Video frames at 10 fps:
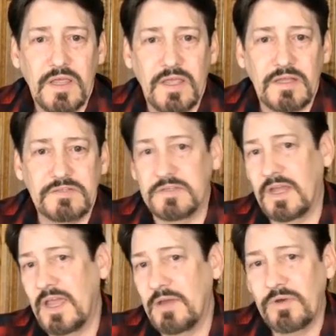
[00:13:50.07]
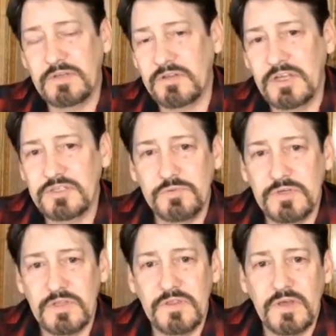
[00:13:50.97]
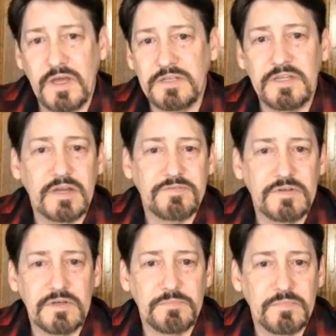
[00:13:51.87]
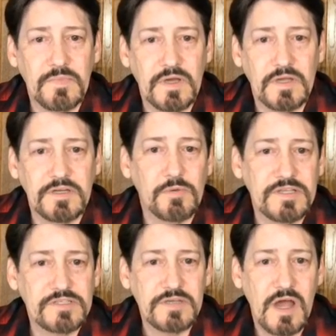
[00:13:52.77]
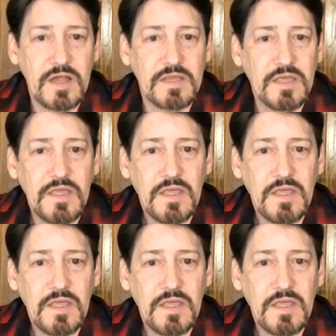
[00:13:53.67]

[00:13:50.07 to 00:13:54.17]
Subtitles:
And today I went to lunch with Nick from Your Wet Sock,